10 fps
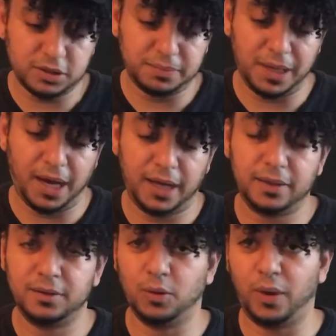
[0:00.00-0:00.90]

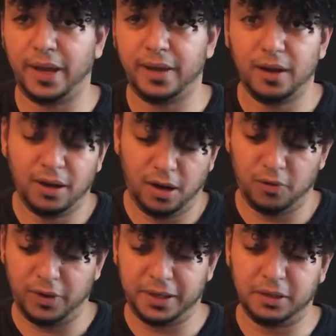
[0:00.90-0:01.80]
behind the way a
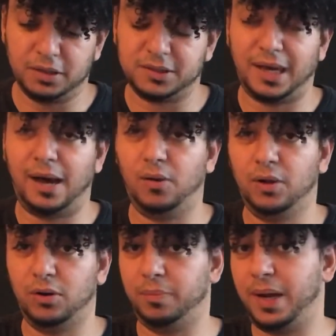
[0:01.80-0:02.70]
regular towel
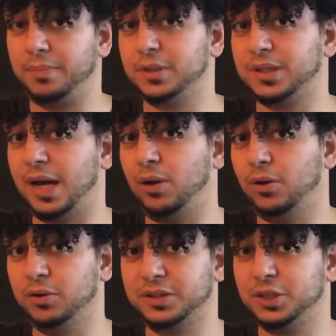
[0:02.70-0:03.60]
or a paper towel
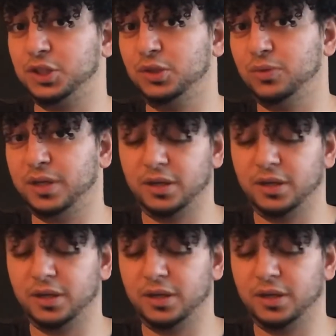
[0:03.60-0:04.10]
or a tissue would.